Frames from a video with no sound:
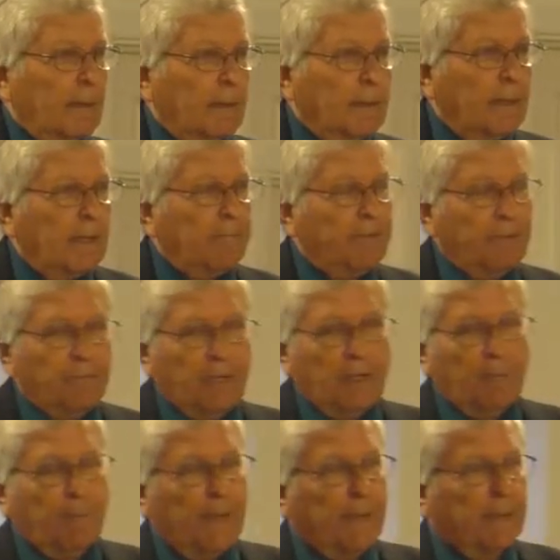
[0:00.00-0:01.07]
Now, if you
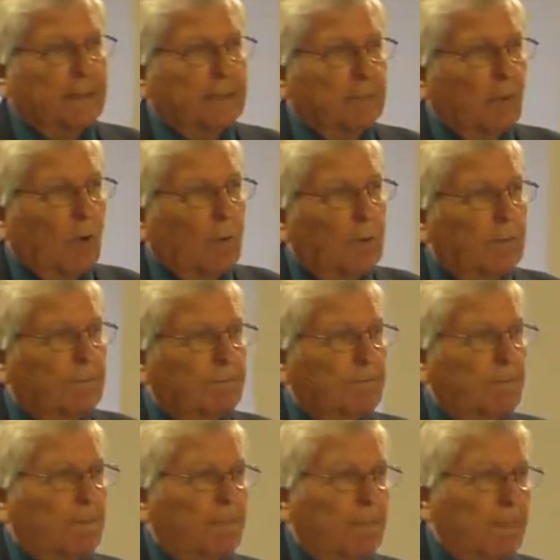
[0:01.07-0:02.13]
think about this a moment,
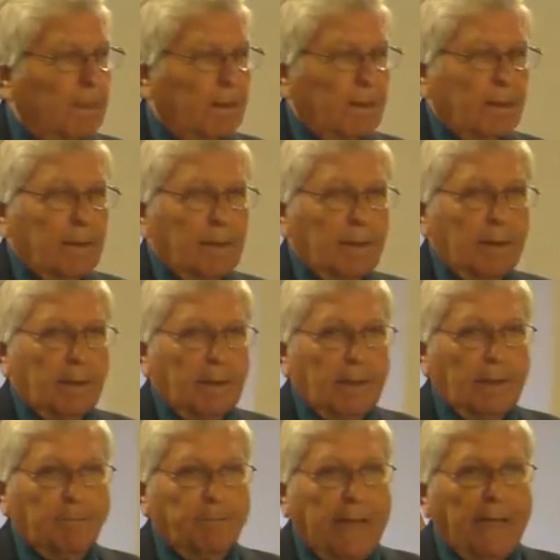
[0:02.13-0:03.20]

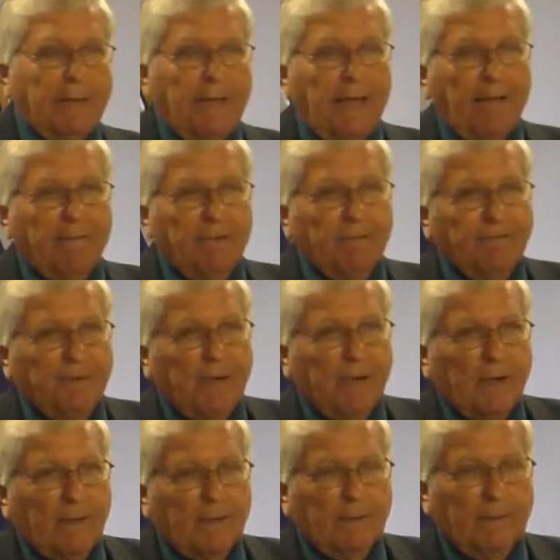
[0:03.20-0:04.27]
it's bad to have an
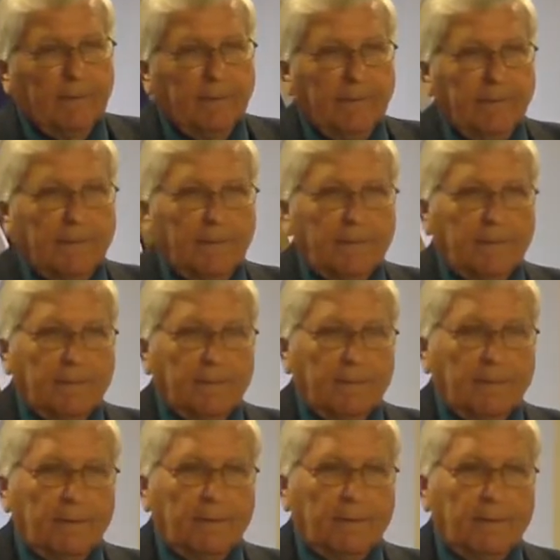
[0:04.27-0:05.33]
affair,
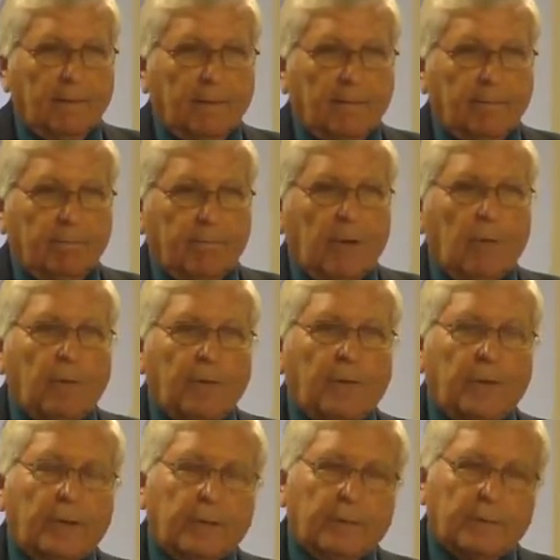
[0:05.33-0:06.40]
but with
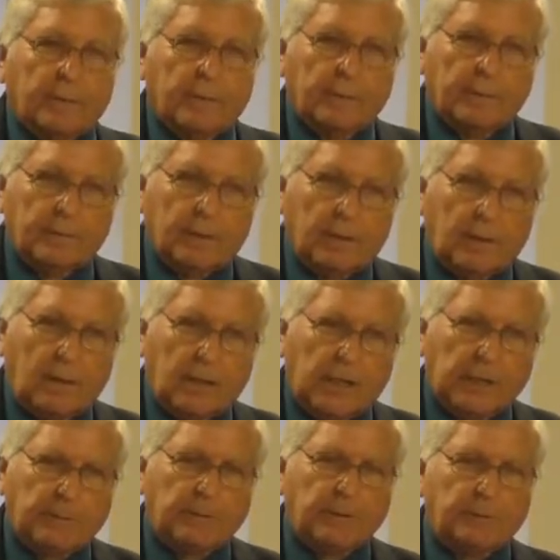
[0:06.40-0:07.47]
her, her
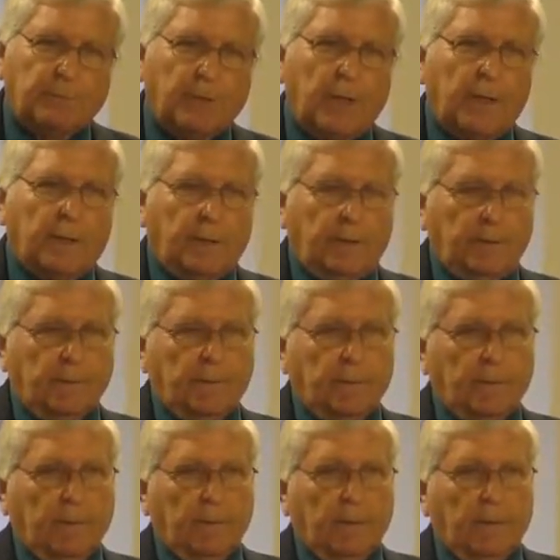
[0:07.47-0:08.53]
husband's brother.
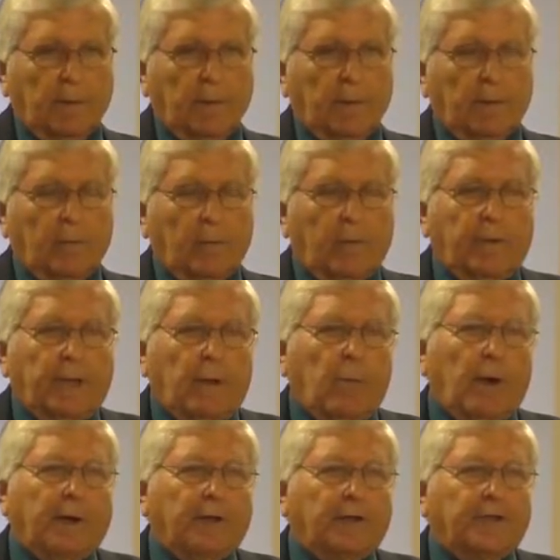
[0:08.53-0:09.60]
When they
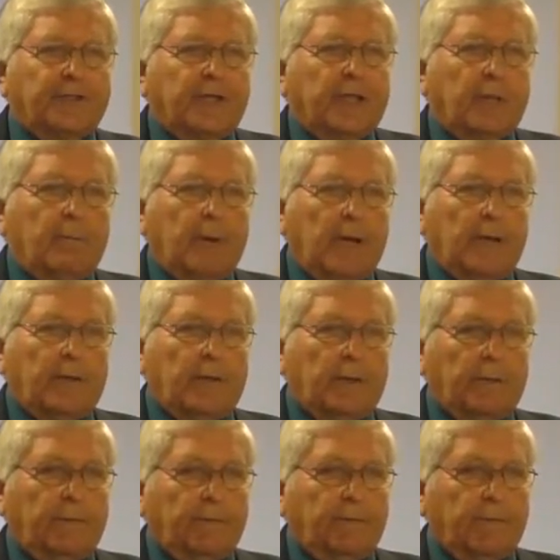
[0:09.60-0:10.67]
went to see their
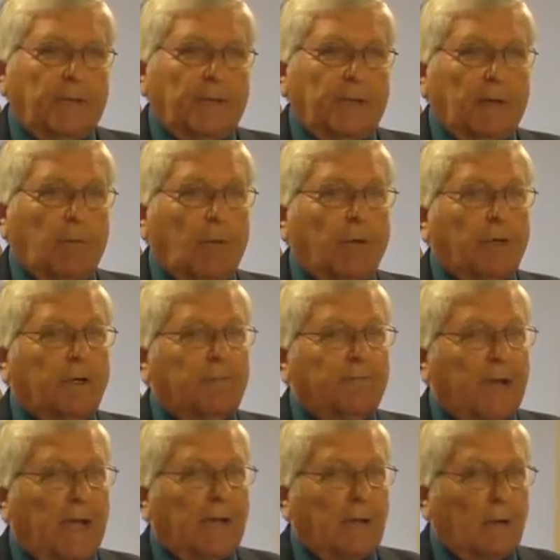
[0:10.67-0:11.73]
mother, then they wanted to
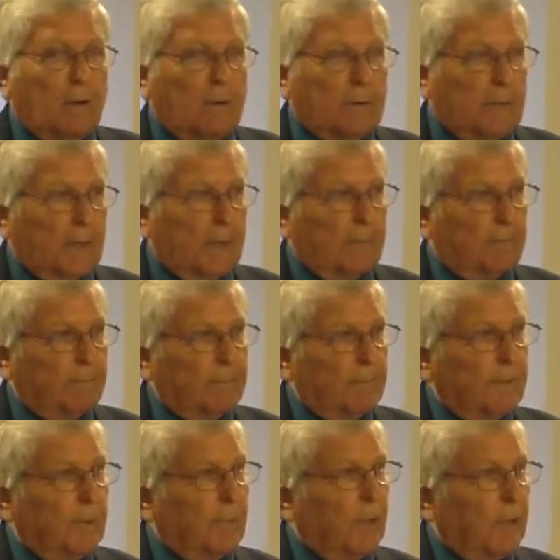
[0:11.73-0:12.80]
fight all the time,
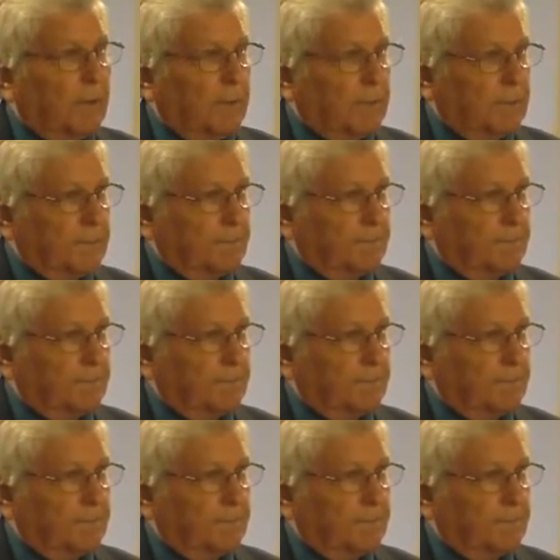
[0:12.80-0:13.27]
Their brothers.